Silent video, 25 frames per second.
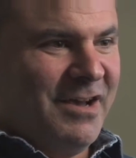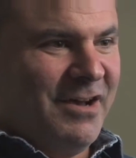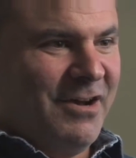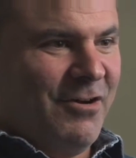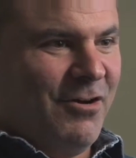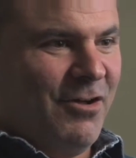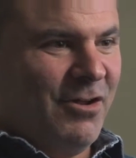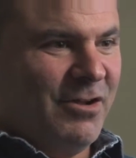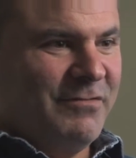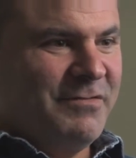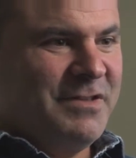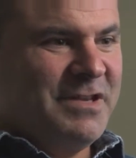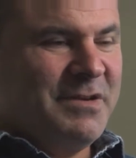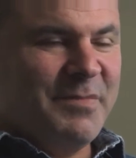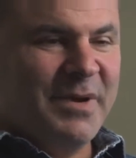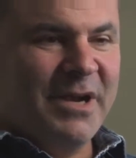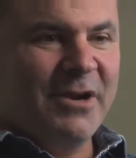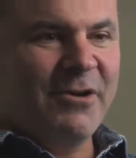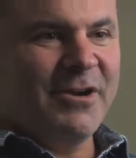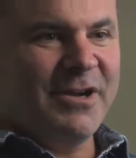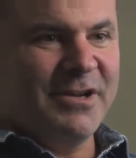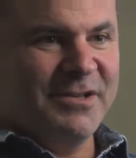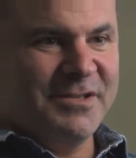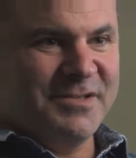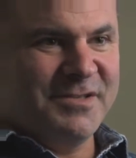all of the
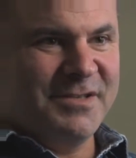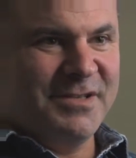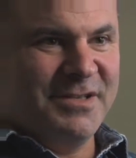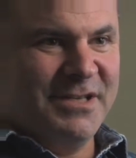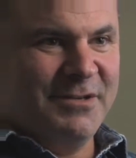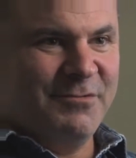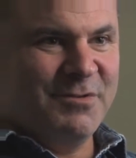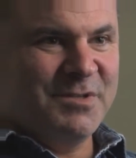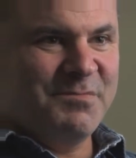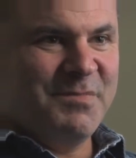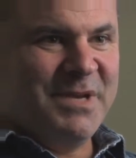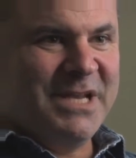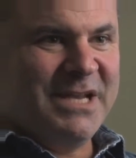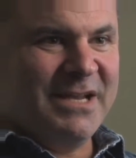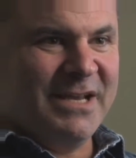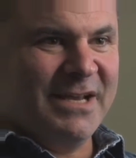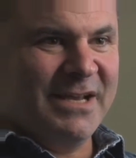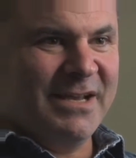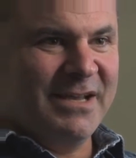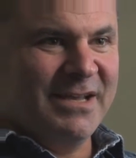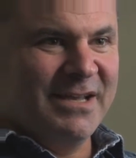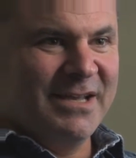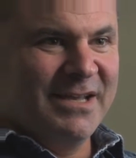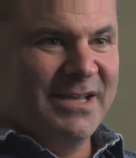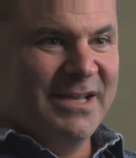Americans that he was
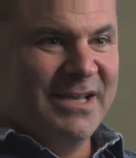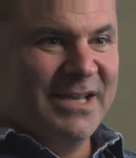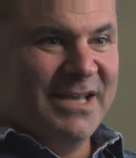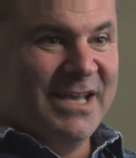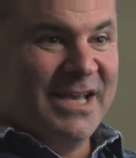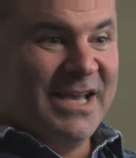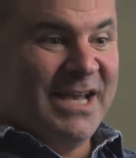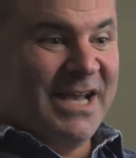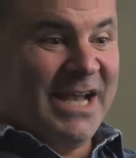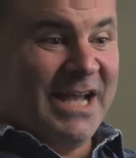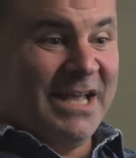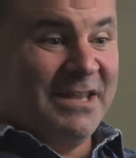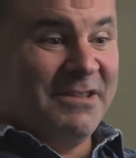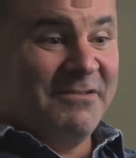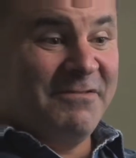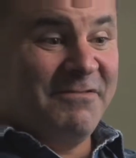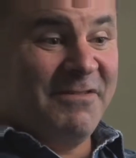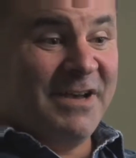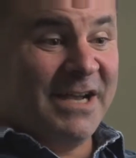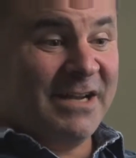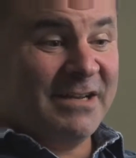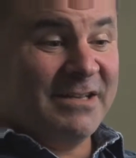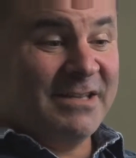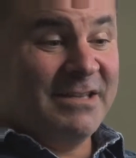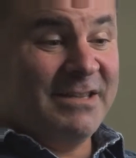meeting and the
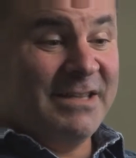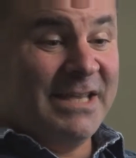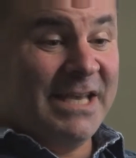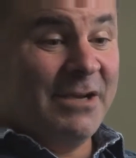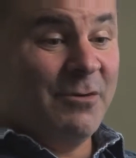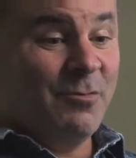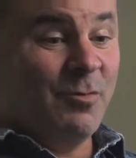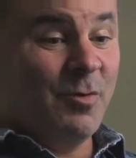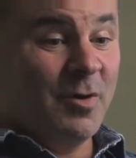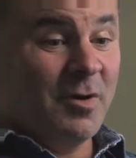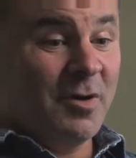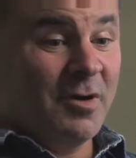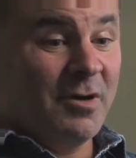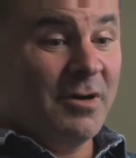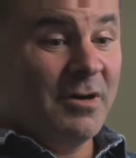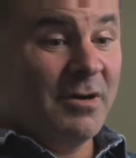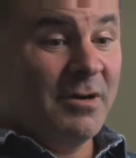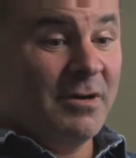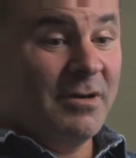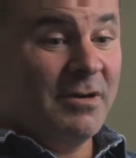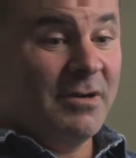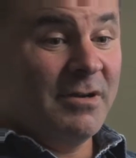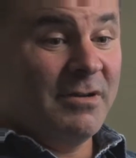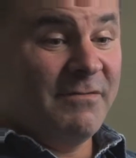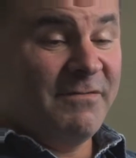fact that they
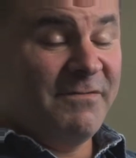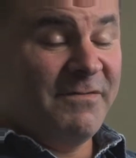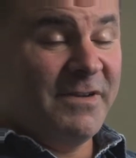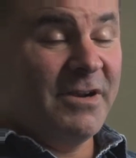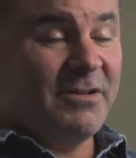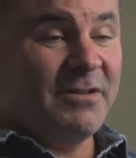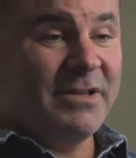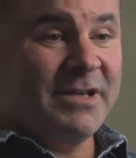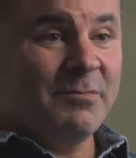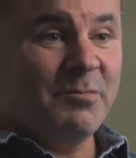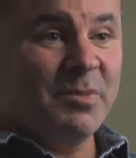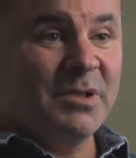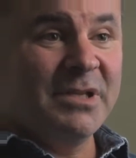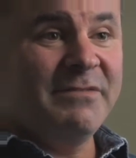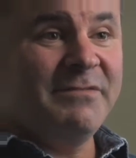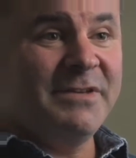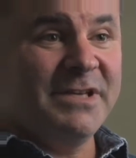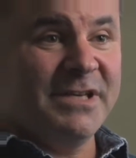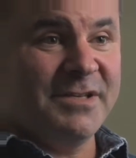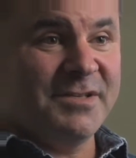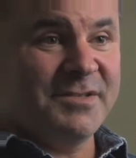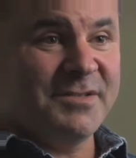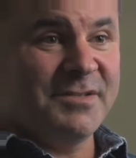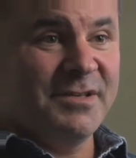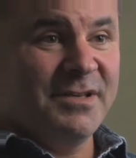were fairly
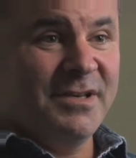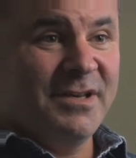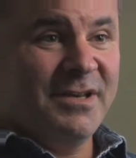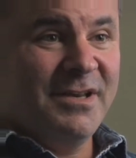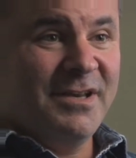oblivious.